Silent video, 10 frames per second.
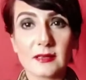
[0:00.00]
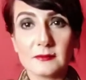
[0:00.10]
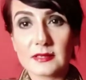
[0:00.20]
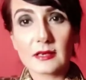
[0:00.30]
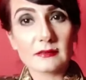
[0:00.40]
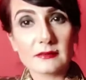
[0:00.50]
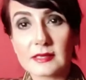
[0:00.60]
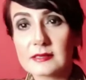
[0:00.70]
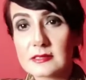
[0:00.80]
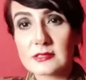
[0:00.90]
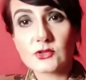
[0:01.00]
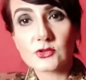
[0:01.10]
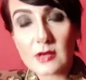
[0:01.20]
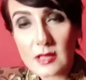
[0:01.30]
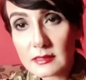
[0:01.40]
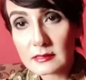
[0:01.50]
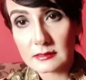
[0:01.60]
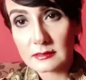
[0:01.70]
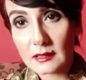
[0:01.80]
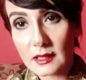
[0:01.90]
can be our greatest
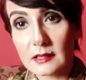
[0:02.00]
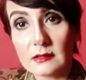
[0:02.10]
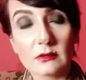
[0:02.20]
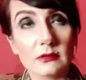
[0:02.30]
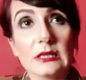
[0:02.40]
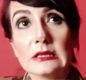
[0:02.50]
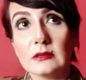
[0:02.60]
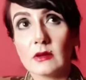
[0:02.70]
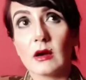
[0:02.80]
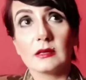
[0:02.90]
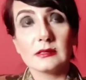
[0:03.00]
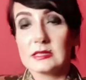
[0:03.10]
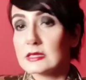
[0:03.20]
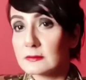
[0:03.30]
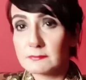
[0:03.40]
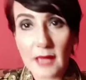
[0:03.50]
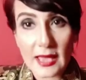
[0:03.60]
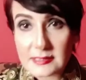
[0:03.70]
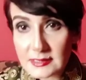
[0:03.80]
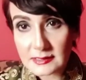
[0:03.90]
strength. It need not
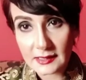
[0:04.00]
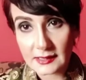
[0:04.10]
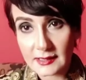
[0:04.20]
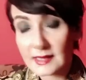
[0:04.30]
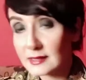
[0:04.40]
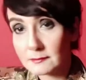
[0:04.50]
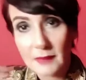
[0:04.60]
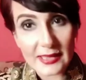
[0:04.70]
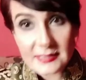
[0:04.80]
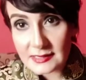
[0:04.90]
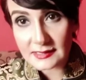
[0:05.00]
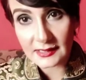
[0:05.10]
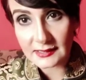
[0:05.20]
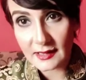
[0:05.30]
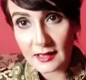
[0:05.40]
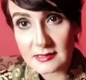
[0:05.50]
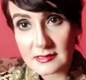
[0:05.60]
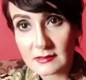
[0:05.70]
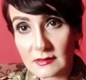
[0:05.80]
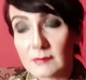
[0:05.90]
incapacitate
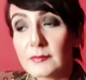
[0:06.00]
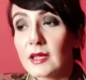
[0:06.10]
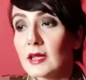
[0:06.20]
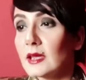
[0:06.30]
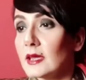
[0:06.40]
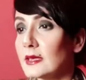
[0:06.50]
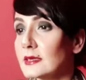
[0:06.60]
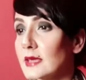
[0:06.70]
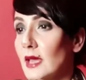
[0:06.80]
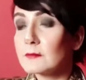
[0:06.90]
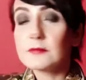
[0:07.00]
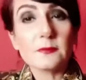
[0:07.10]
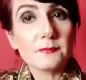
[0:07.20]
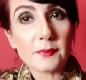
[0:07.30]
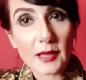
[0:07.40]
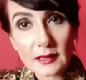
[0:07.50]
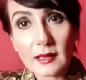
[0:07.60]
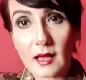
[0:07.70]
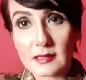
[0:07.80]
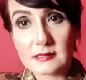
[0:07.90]
us, you know. It can propel
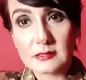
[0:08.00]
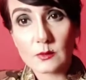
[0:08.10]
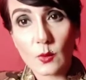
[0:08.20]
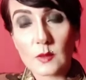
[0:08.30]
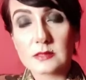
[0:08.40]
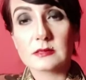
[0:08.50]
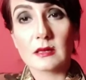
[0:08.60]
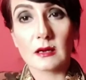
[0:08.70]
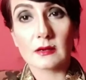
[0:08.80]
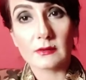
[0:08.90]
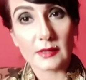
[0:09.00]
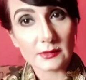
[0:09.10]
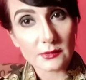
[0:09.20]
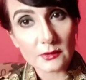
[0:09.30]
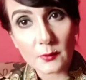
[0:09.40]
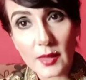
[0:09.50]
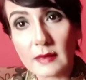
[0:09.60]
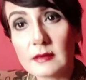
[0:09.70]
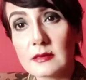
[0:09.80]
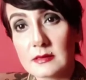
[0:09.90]
us towards a greater
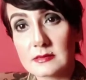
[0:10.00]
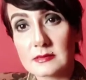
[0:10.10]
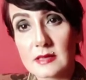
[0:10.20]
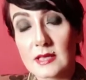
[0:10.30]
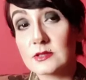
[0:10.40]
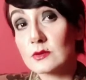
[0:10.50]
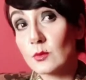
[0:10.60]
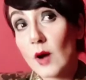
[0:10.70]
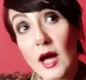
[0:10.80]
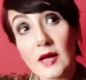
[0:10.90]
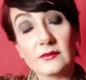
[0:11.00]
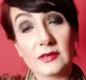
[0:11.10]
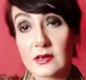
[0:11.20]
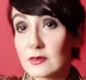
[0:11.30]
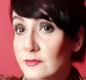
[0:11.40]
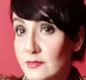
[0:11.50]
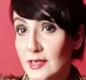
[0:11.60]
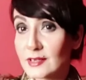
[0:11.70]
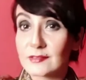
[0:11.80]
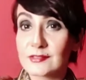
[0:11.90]
awareness as to why we are
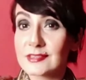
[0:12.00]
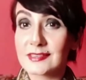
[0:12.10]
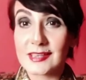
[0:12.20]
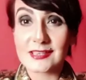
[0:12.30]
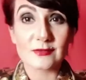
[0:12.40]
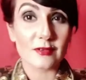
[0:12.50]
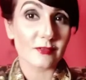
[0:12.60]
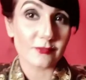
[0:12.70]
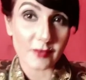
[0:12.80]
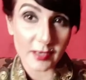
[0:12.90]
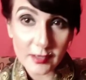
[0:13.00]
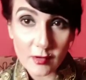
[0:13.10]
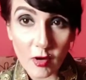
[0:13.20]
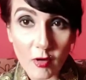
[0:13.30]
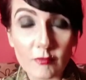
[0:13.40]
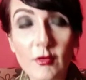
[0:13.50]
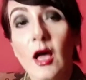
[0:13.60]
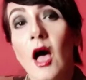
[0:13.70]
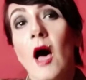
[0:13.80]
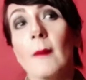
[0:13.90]
afraid of the things we are afraid of.
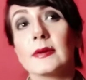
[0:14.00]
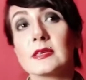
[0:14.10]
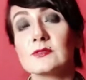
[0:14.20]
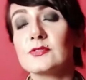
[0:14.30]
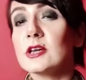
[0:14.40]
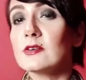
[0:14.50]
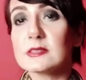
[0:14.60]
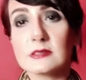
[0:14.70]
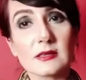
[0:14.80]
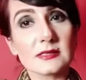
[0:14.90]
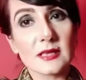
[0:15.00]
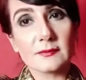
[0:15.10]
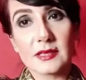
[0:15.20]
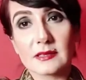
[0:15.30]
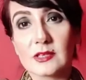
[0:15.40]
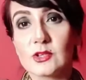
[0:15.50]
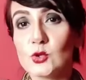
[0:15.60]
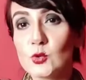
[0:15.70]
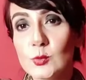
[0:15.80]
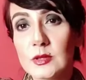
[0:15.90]
Because fear is not something the
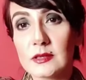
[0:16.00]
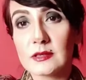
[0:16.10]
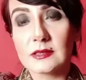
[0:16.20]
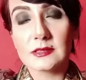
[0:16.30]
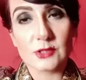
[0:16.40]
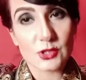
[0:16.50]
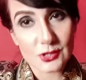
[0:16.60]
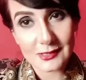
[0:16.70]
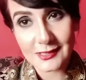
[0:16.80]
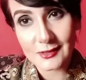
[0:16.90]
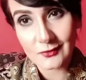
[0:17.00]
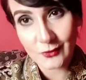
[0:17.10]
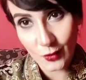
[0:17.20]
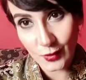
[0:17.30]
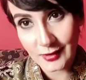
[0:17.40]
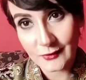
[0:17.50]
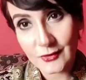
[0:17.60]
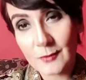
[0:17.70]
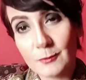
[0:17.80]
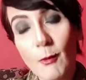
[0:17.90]
human condition can avoid. If
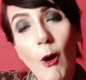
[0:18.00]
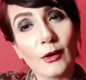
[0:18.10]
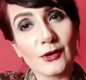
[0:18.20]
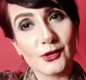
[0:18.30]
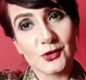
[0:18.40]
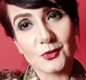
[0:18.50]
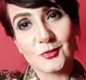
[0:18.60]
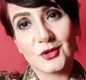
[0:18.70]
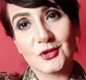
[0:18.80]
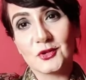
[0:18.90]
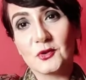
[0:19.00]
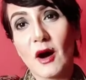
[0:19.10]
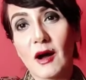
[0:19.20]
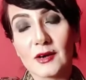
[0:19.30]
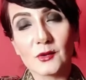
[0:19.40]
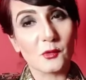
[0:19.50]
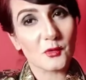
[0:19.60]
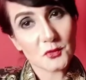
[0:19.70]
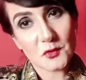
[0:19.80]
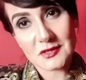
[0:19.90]
you're born a human, you are
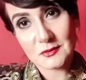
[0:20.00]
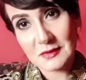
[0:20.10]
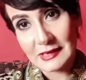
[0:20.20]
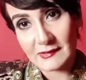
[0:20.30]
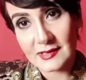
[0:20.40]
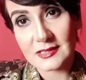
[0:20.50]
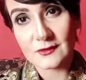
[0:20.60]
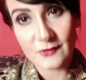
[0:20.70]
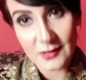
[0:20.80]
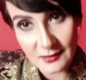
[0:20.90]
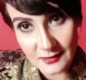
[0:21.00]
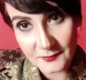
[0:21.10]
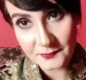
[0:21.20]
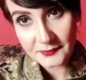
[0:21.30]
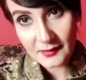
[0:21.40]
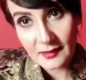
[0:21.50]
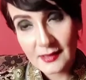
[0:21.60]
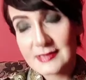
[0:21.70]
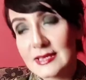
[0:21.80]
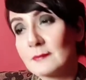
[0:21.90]
going to experience fear
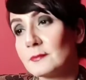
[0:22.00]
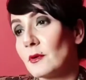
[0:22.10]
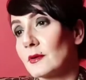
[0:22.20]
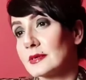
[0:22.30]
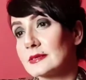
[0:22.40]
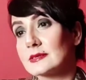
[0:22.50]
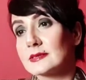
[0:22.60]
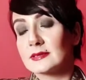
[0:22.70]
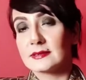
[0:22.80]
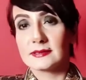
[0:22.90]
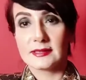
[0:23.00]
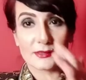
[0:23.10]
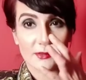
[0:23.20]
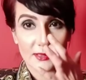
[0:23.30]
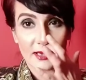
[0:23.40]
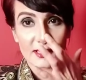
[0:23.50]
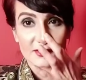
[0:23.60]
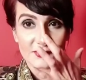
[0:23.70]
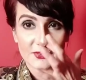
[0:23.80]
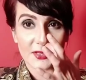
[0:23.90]
some point in your
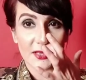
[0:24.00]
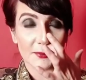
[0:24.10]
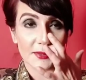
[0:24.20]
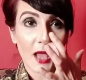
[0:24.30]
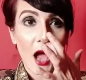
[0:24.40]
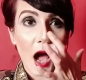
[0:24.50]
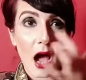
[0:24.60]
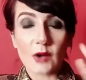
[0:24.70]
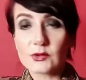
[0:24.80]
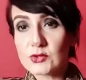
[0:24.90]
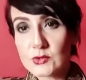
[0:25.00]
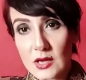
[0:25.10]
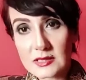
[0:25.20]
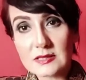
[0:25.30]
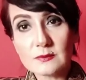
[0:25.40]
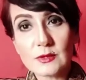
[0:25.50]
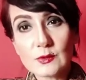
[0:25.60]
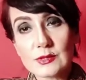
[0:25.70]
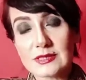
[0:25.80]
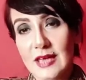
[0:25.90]
life, okay? But how you
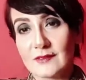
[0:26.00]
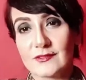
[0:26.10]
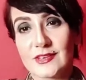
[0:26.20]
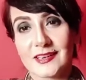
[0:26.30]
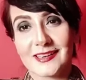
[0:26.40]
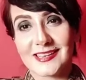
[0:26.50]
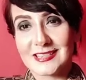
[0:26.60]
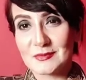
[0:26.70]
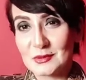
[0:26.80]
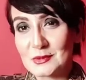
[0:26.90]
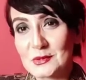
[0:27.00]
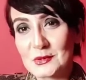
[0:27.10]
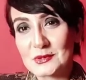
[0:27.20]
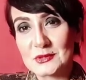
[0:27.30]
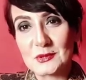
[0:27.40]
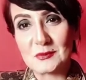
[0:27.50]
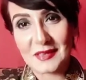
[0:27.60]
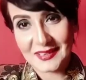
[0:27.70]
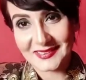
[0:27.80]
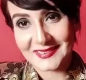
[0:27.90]
transmute that fear is Pluto's
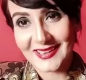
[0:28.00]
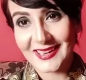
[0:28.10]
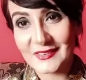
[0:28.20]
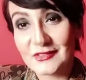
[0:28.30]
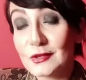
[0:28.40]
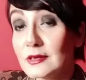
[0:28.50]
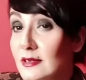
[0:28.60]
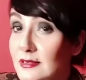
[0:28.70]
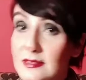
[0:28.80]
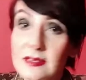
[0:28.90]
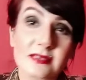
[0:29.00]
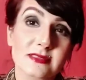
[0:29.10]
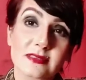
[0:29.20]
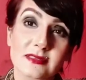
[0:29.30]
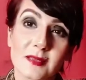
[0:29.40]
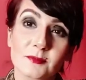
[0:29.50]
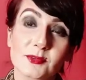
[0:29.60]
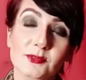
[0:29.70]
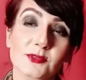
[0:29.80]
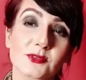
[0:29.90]
domain. And if you learn the lesson that
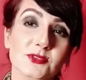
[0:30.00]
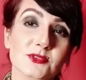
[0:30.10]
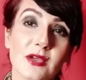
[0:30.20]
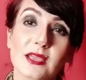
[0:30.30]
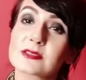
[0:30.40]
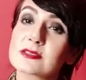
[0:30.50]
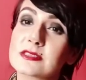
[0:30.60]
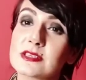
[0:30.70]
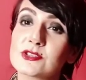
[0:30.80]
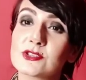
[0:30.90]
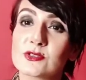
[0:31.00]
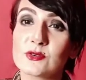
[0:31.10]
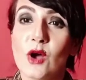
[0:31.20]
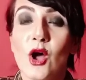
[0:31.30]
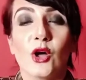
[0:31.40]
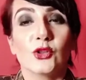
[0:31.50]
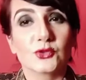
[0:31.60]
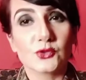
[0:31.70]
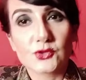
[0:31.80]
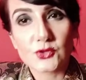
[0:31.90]
Pluto is trying to teach you
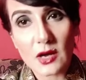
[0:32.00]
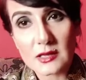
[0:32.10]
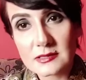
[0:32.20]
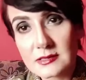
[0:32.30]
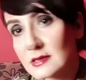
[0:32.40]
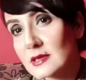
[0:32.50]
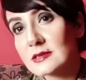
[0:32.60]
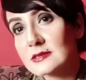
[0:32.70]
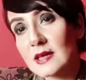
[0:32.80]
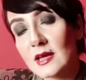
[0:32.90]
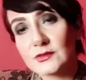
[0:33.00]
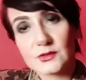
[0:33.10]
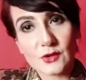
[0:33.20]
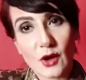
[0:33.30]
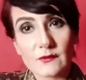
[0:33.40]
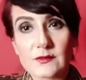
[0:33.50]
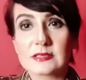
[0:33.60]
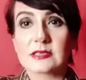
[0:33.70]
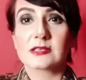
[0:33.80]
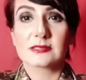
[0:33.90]
through transits and through
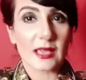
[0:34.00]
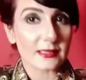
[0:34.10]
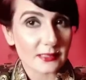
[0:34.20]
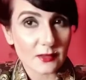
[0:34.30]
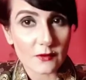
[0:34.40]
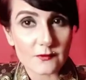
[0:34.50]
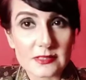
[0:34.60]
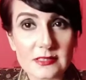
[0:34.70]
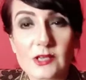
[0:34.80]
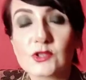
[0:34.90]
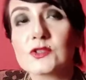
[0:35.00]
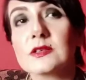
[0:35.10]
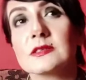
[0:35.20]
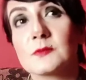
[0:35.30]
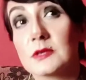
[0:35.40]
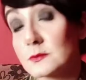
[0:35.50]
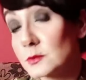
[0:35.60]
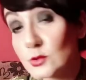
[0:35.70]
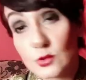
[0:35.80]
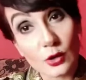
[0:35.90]
psychic conversations, because
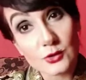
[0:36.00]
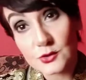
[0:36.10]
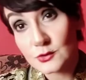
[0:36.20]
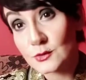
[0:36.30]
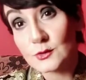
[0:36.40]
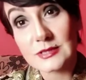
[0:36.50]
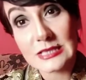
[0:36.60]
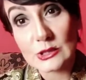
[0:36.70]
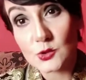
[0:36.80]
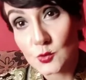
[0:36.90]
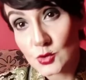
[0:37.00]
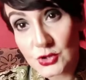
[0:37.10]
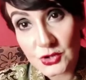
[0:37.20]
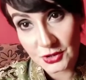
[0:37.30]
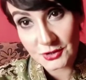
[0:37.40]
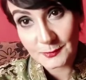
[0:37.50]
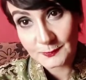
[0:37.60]
Pluto also rules intuition,